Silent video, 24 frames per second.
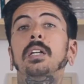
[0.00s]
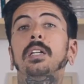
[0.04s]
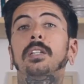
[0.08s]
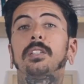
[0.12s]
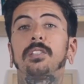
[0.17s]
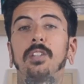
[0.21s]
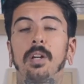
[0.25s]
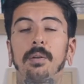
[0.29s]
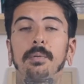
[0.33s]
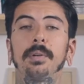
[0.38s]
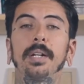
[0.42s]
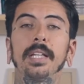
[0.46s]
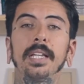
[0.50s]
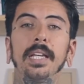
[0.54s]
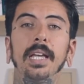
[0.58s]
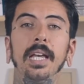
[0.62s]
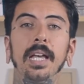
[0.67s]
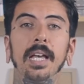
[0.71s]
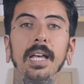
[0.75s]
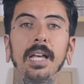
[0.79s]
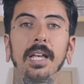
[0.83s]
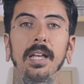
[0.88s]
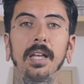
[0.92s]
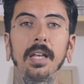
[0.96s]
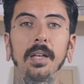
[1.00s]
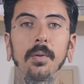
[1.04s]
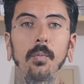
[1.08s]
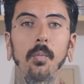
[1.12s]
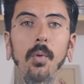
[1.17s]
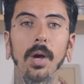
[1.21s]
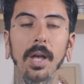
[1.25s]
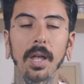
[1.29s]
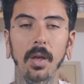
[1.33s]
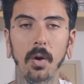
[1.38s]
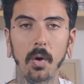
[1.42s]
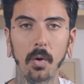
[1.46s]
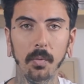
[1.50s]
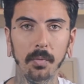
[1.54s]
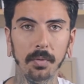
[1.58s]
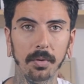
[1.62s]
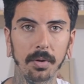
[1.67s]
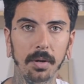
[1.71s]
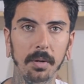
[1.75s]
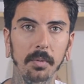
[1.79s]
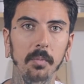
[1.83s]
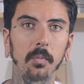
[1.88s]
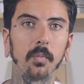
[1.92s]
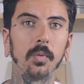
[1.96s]
So I already went
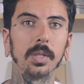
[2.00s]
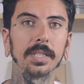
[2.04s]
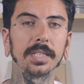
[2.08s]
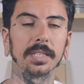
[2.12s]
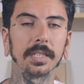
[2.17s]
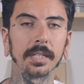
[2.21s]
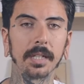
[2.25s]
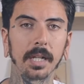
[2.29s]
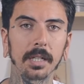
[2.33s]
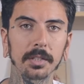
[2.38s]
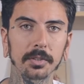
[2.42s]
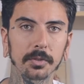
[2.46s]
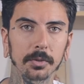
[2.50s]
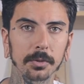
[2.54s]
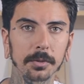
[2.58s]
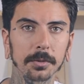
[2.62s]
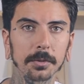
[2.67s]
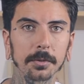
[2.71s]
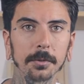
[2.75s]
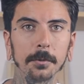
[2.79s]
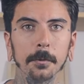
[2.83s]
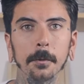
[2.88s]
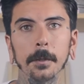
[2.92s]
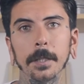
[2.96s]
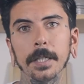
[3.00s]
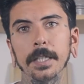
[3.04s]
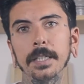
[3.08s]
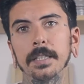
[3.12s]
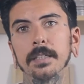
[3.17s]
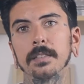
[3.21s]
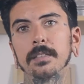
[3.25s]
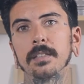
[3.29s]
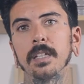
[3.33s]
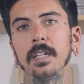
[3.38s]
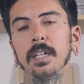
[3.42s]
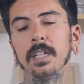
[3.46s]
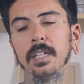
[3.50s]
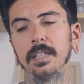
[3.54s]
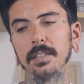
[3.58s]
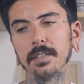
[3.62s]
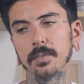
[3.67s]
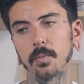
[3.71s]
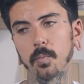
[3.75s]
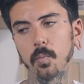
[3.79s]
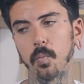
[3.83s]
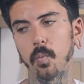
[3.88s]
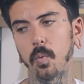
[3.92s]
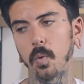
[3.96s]
over what the nostril screw is,
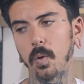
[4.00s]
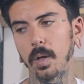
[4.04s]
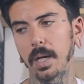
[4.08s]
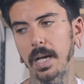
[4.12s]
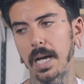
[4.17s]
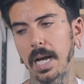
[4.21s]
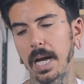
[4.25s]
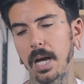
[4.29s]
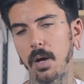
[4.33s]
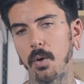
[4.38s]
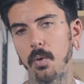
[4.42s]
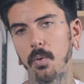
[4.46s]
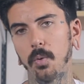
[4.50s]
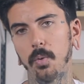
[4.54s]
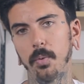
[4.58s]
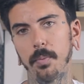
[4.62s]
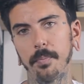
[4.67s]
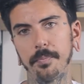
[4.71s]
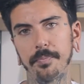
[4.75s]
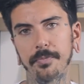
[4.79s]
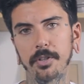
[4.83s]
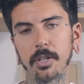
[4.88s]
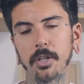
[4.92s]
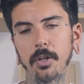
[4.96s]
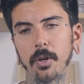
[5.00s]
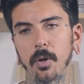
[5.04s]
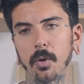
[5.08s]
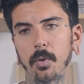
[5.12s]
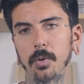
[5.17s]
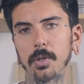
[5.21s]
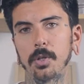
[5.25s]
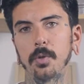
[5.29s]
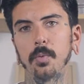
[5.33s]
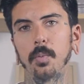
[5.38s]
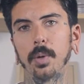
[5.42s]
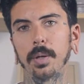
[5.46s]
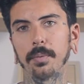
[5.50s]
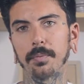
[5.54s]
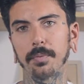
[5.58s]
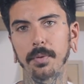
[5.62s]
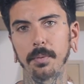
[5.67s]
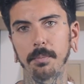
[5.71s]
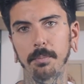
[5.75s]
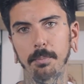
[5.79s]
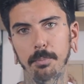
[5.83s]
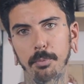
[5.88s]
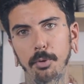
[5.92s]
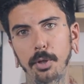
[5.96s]
how you went
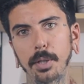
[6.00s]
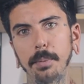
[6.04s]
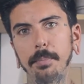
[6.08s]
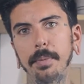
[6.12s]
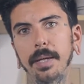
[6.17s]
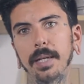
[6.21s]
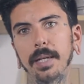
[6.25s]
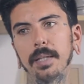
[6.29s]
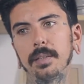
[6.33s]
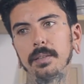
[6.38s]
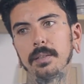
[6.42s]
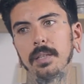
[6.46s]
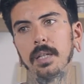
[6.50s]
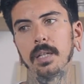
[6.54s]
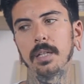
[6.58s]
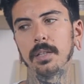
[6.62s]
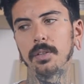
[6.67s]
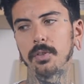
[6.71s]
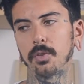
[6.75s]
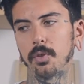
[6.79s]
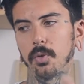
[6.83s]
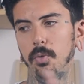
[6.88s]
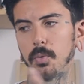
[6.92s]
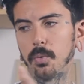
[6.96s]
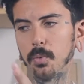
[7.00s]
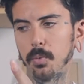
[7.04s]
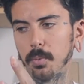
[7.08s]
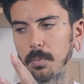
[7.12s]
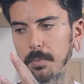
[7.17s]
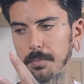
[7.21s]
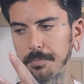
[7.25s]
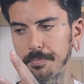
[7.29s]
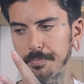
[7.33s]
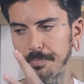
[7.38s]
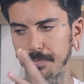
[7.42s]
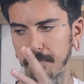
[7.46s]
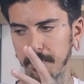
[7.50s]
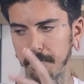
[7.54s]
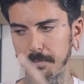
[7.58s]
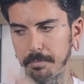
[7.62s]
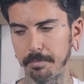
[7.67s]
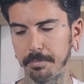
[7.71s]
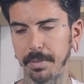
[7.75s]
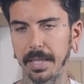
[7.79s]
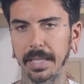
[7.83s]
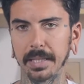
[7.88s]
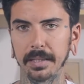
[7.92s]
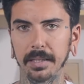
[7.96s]
from pre-bent to
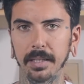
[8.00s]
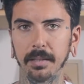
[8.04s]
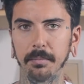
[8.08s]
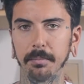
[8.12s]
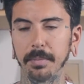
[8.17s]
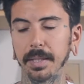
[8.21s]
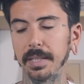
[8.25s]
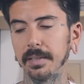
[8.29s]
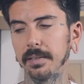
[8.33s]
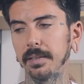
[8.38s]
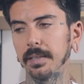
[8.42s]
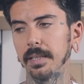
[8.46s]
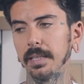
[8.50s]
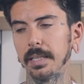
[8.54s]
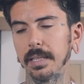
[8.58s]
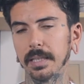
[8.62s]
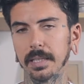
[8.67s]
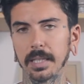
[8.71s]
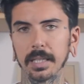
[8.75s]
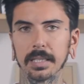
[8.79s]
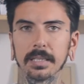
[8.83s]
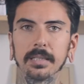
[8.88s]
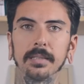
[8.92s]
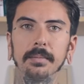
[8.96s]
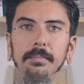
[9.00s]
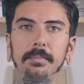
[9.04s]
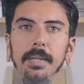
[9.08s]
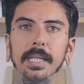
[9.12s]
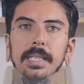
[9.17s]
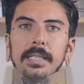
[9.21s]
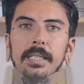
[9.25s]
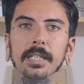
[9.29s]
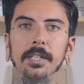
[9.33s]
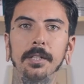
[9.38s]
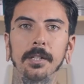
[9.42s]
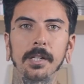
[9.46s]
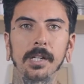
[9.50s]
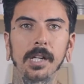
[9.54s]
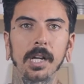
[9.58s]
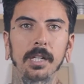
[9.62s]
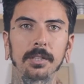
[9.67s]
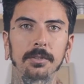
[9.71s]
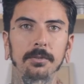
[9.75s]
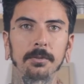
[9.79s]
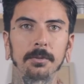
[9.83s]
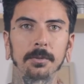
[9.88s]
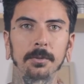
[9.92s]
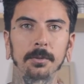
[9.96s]
bending, basically custom bending your
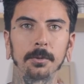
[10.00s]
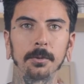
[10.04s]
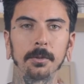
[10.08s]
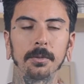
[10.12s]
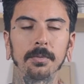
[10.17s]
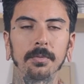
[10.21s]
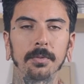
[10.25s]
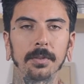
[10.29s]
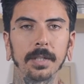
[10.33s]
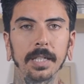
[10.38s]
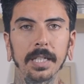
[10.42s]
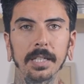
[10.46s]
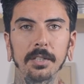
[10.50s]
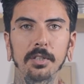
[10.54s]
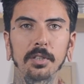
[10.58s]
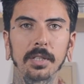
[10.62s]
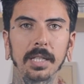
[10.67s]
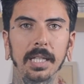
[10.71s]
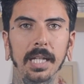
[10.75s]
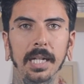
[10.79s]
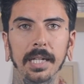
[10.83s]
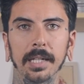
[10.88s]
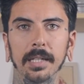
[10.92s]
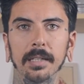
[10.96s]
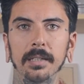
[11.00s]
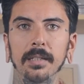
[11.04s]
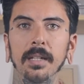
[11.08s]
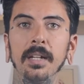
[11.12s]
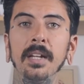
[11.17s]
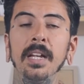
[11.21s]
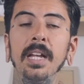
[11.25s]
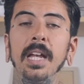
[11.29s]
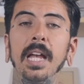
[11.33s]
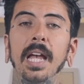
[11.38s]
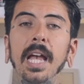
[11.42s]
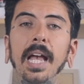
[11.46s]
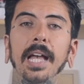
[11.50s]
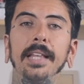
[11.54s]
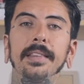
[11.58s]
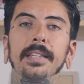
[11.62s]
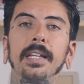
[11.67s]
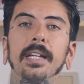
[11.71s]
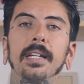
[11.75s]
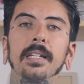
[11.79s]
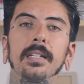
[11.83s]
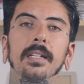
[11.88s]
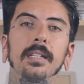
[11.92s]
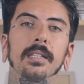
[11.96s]
nostril screws for each client. And
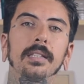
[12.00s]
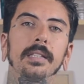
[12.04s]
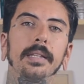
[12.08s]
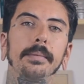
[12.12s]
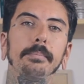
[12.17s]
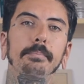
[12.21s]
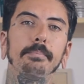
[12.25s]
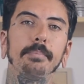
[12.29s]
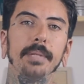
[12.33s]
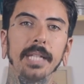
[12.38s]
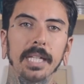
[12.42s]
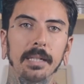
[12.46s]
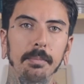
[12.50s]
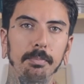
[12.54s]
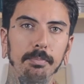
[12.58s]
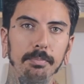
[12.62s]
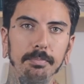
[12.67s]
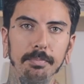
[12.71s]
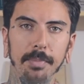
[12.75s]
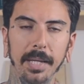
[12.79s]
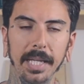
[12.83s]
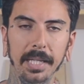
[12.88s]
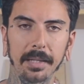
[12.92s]
then the big